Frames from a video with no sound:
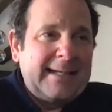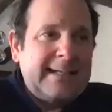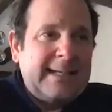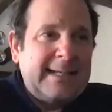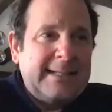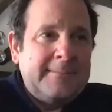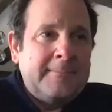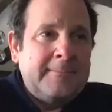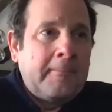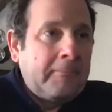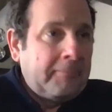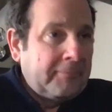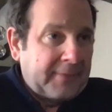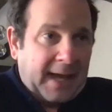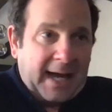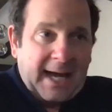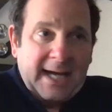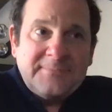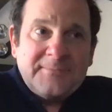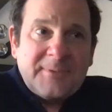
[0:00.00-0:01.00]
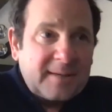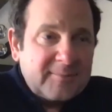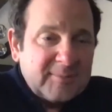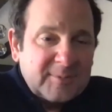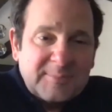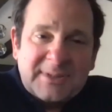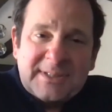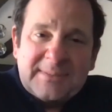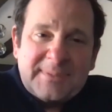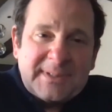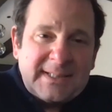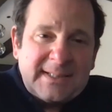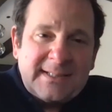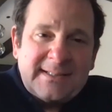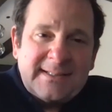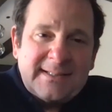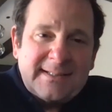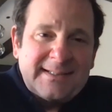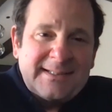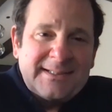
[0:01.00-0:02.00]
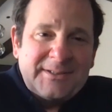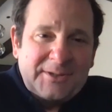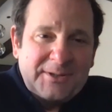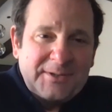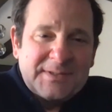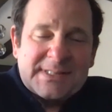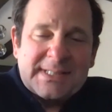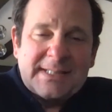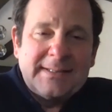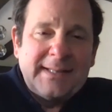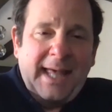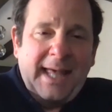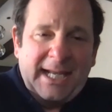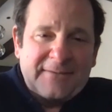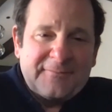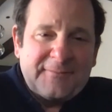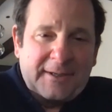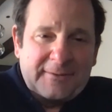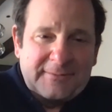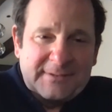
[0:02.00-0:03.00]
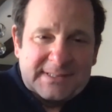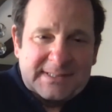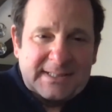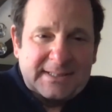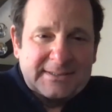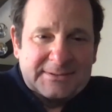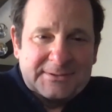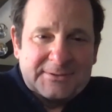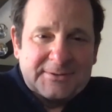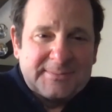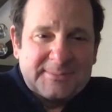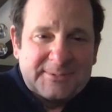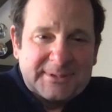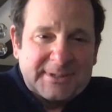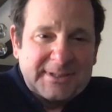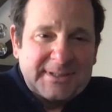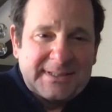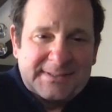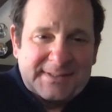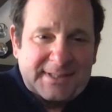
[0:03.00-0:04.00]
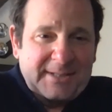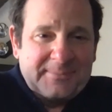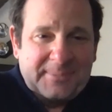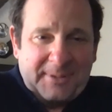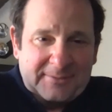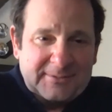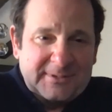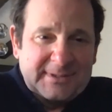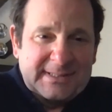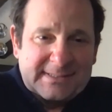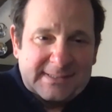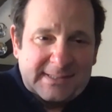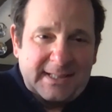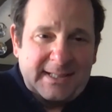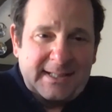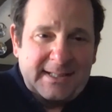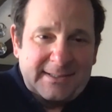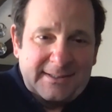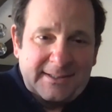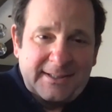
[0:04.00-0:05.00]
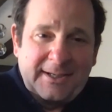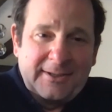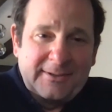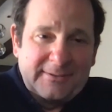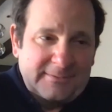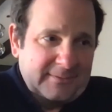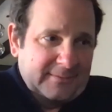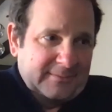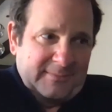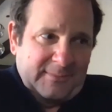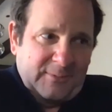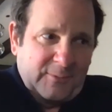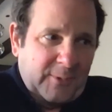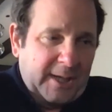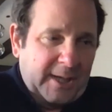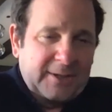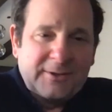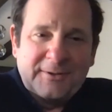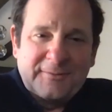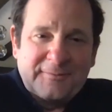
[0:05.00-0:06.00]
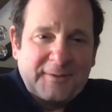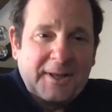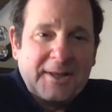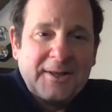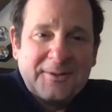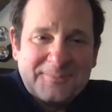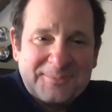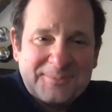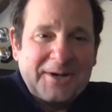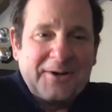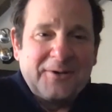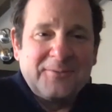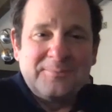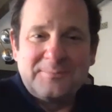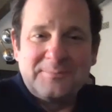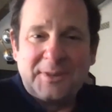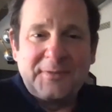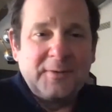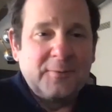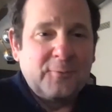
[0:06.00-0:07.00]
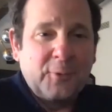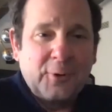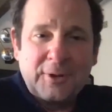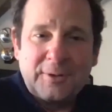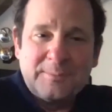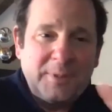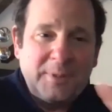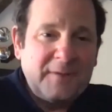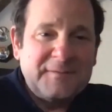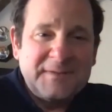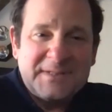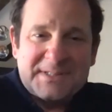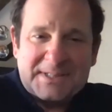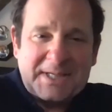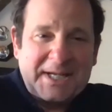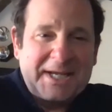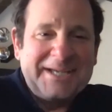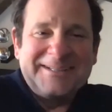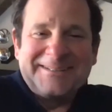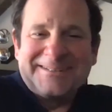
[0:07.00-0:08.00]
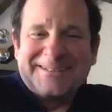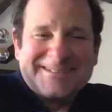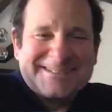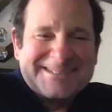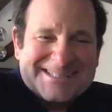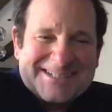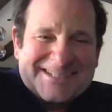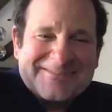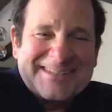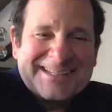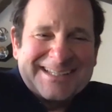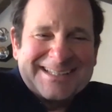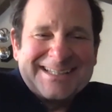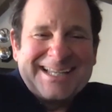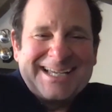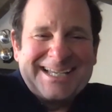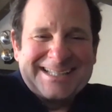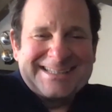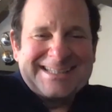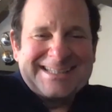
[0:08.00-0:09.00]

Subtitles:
and I'd probably be using that if I was selling durable goods, I'd probably say, why don't you follow, the Warren Buffett sale or something like that?